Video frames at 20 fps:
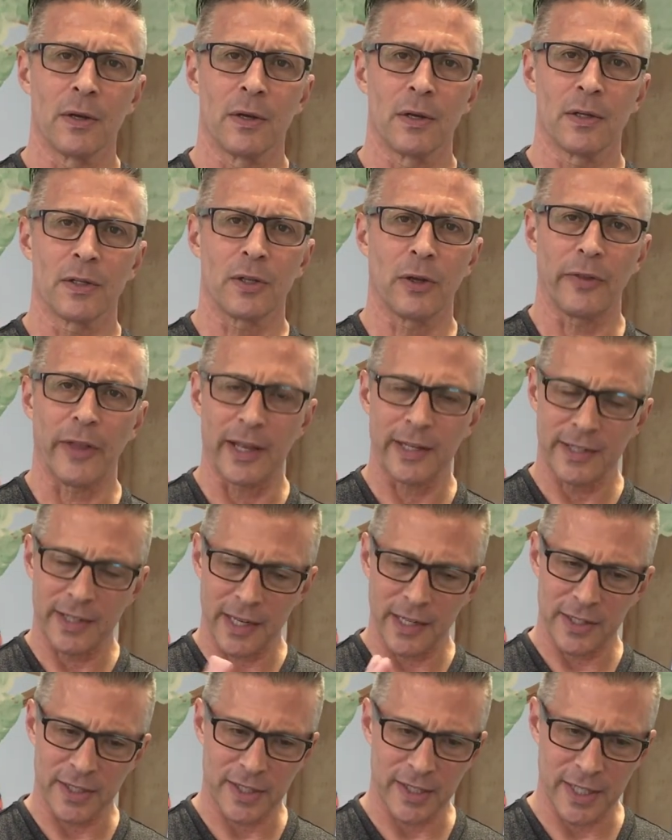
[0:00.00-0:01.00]
So they
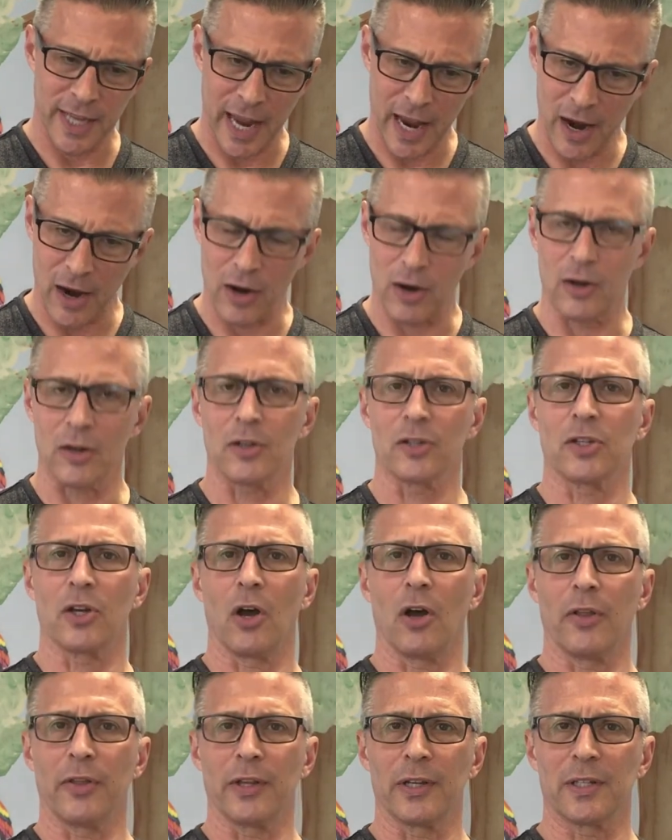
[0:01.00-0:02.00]
see stairs
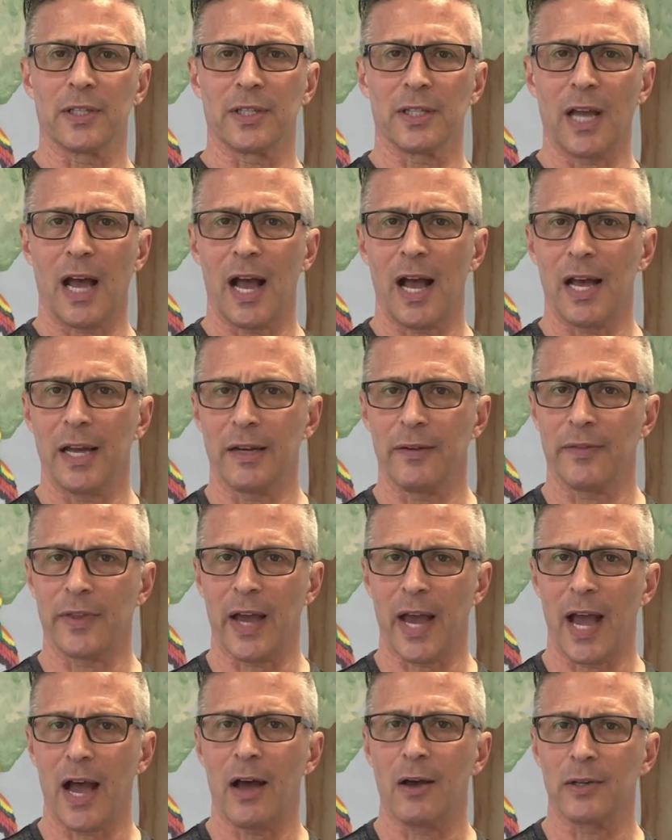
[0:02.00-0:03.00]
on the side of the
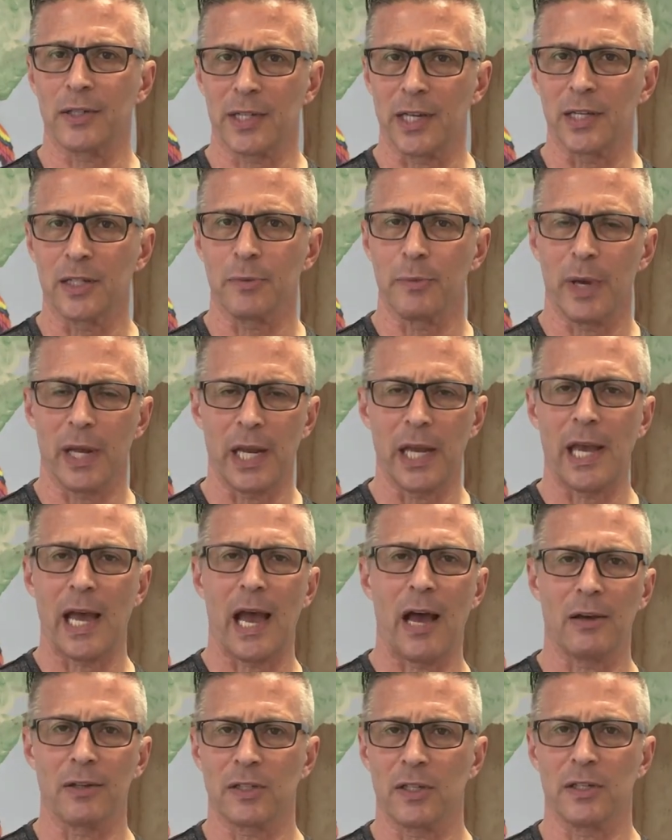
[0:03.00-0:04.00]
house, as many
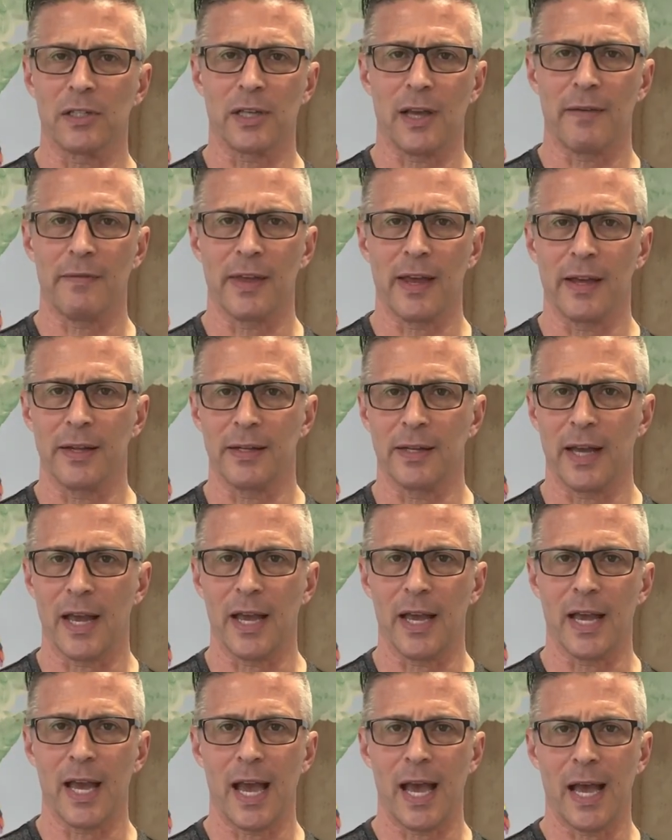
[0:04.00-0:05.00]
houses of that
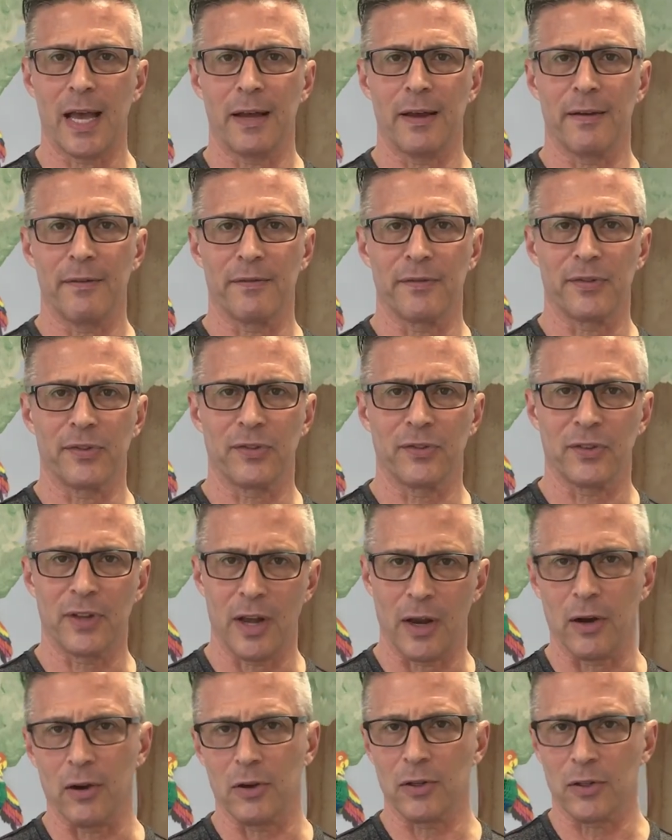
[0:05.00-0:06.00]
day have
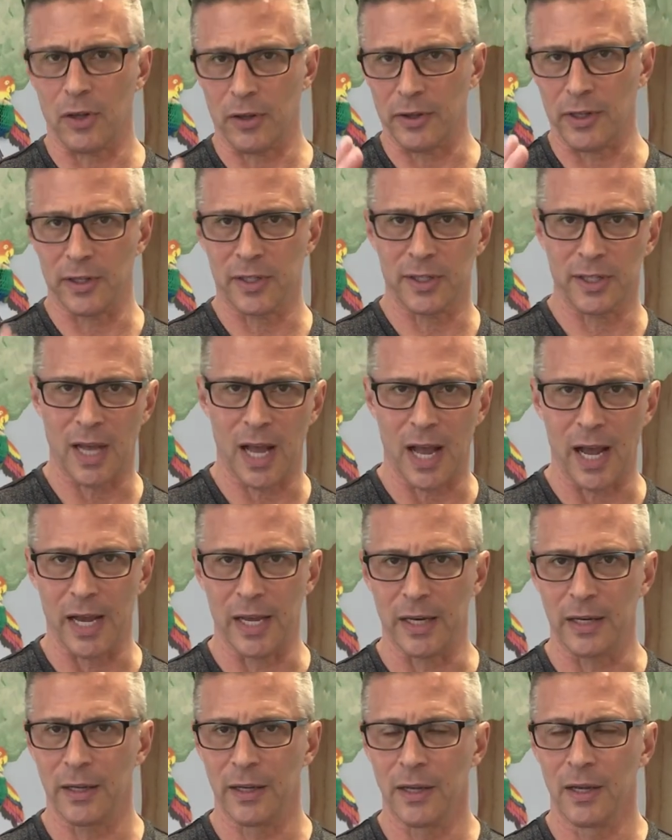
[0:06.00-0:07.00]
stairs on the
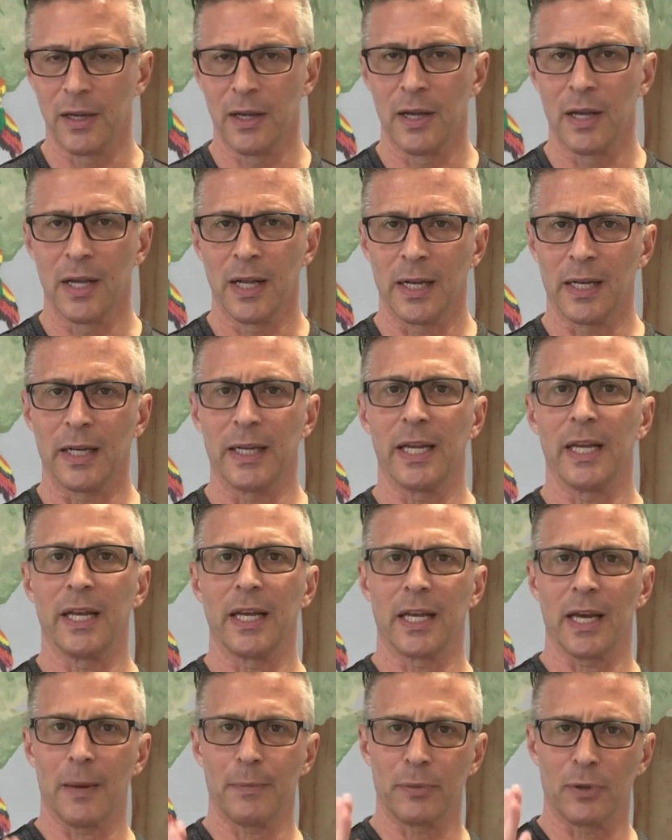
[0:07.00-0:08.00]
side
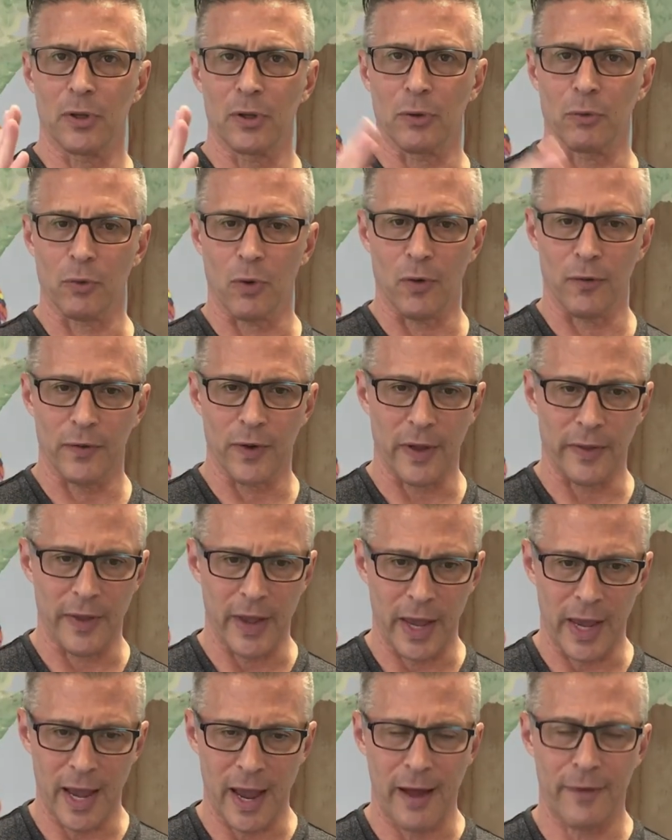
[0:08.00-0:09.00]
leading up to the roof, and
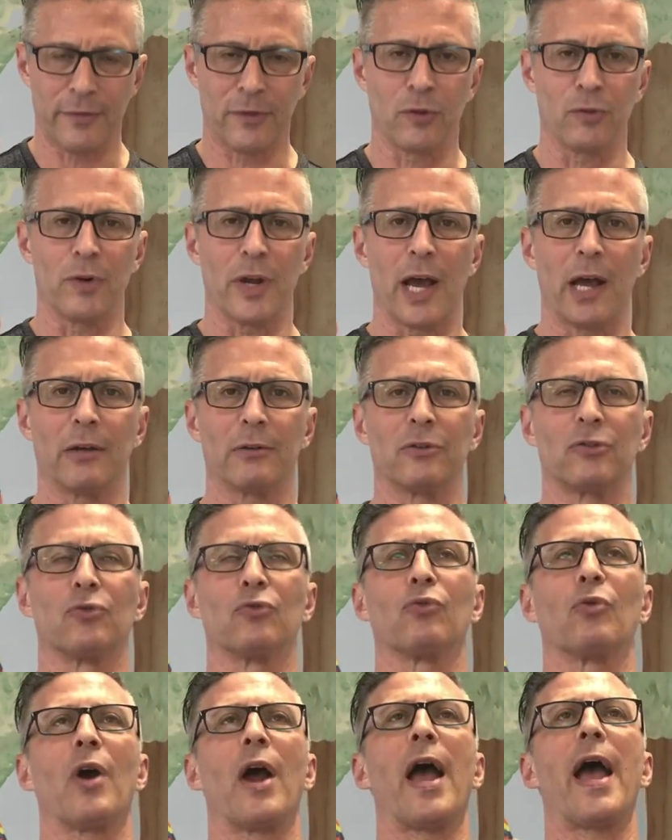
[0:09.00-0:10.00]
they have to now
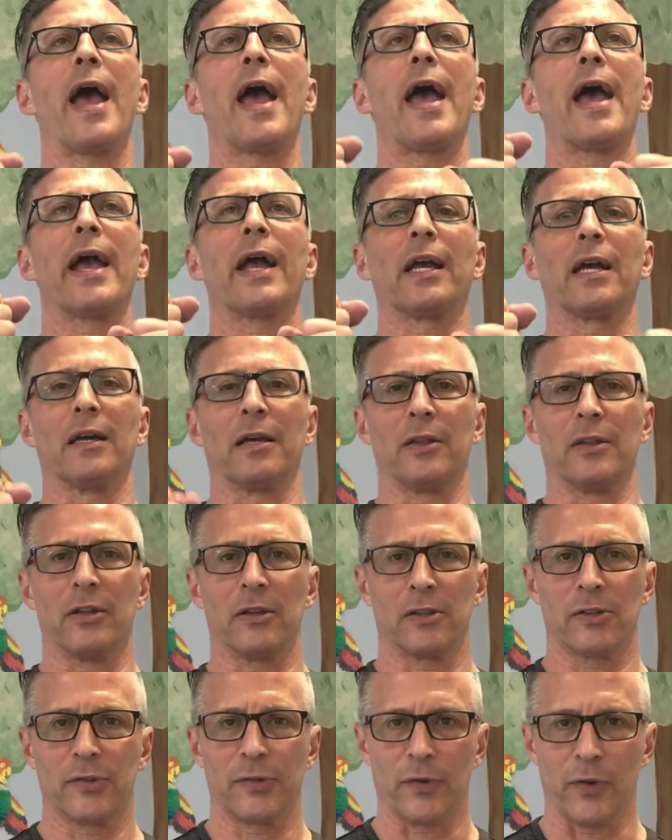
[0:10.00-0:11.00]
drag
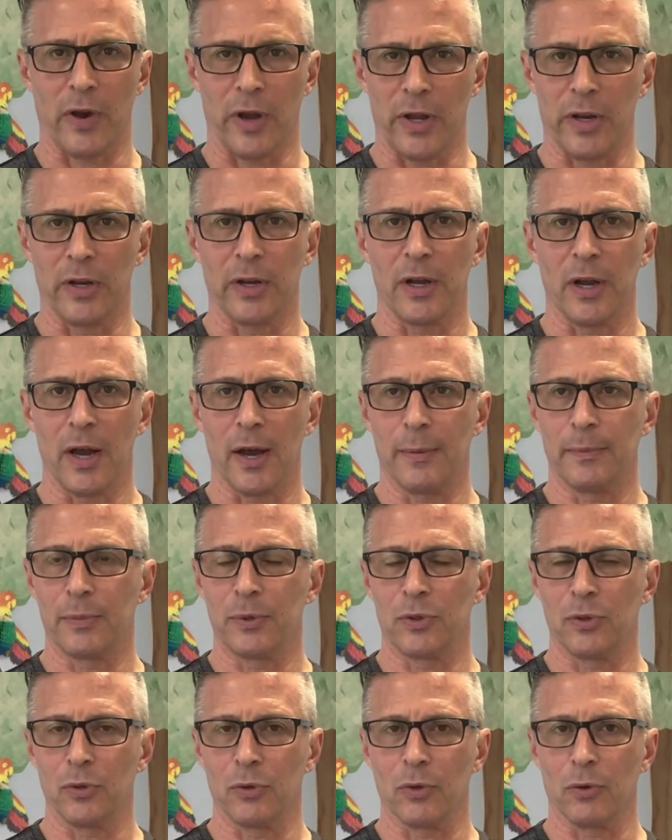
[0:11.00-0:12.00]
this friend up
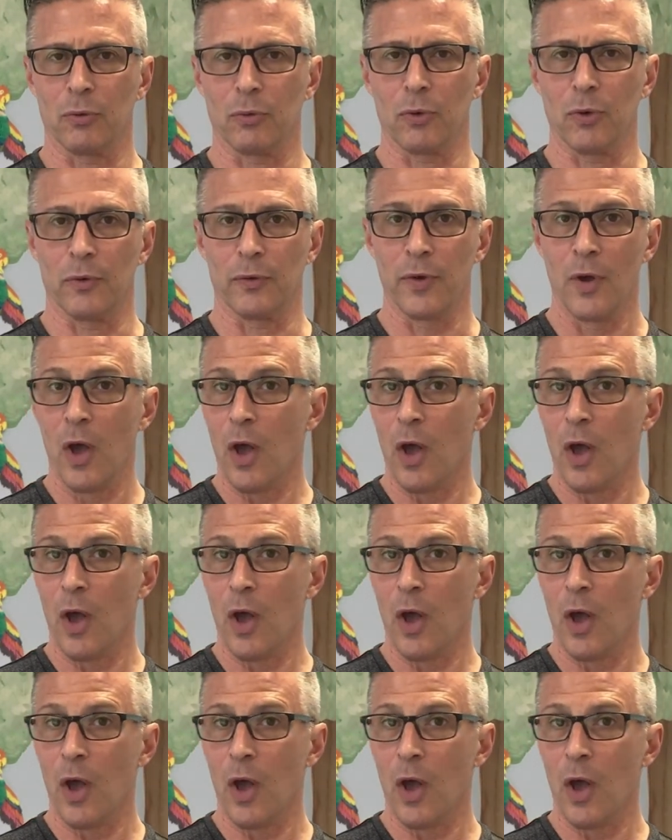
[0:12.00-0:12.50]
to the roof,